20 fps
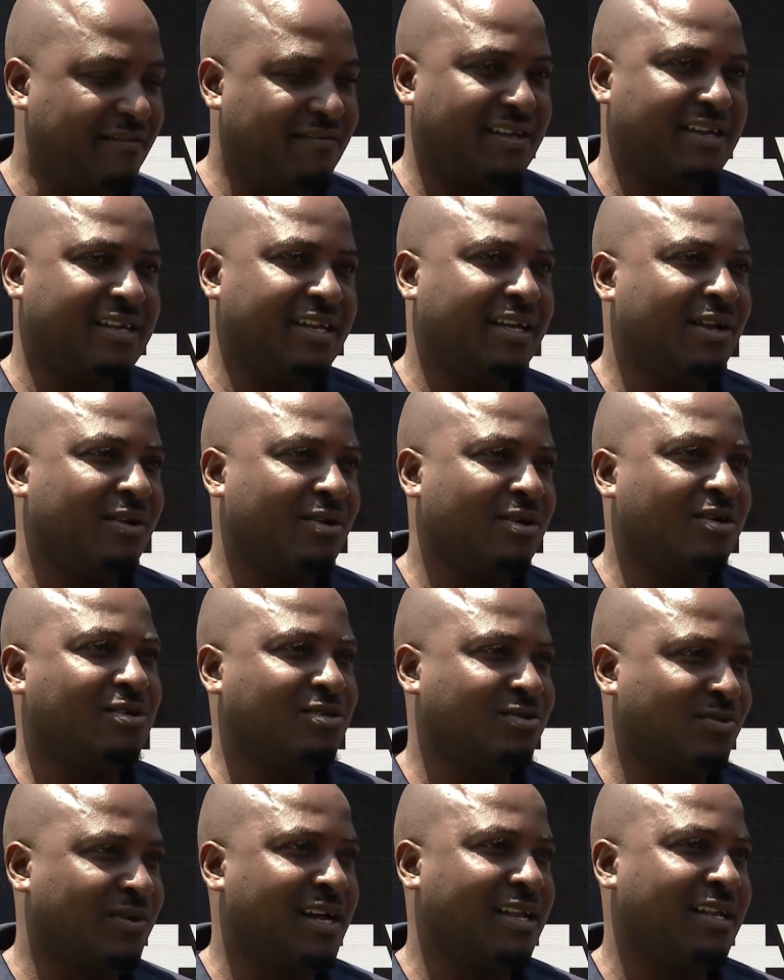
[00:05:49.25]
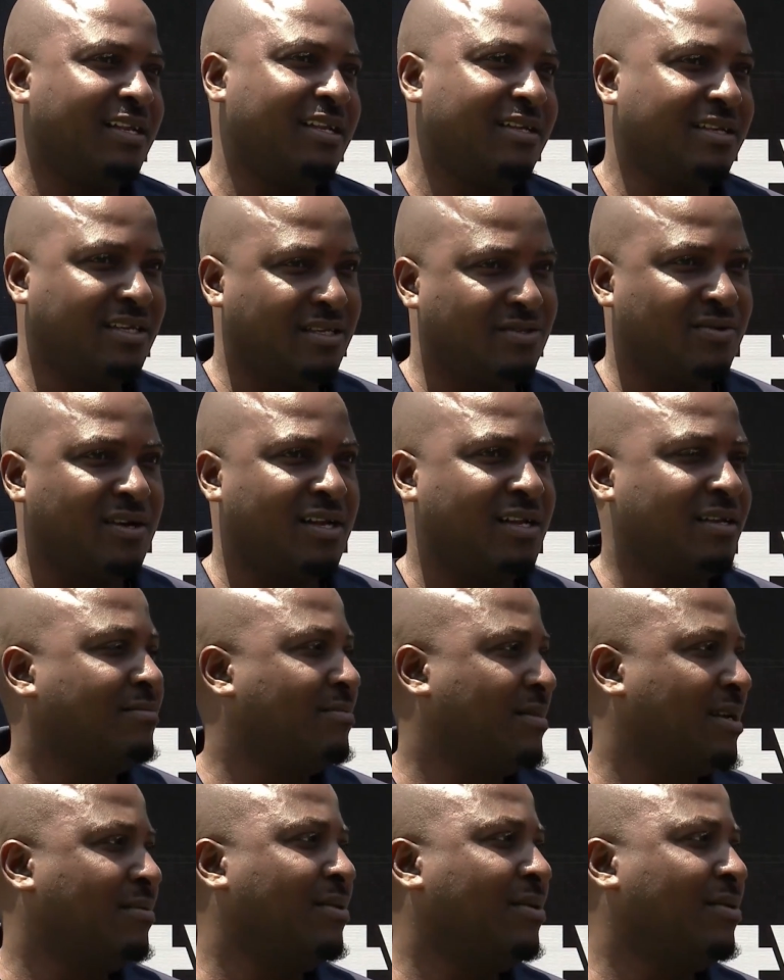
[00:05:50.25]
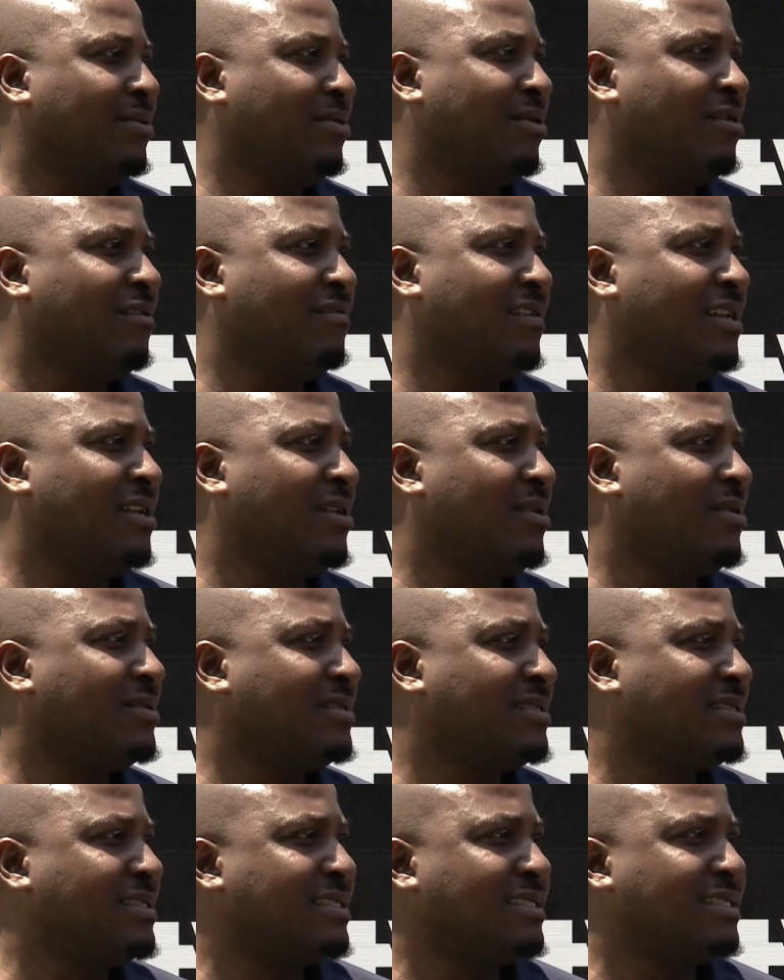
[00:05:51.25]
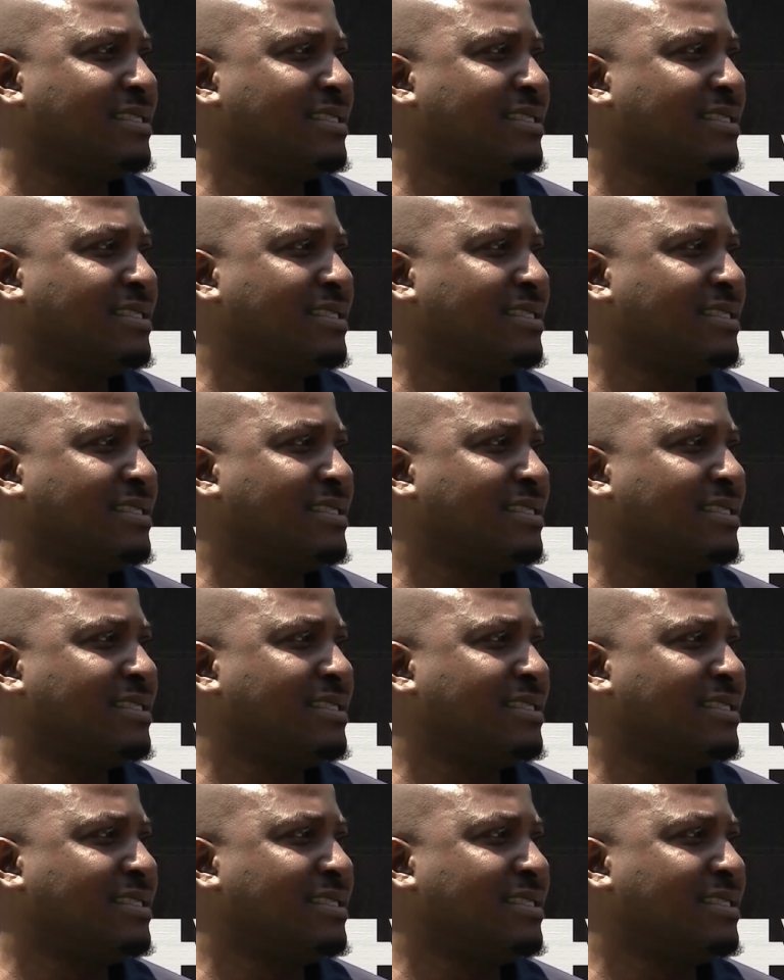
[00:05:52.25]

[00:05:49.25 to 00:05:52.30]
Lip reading: everything goes well, maybe he'll go very close.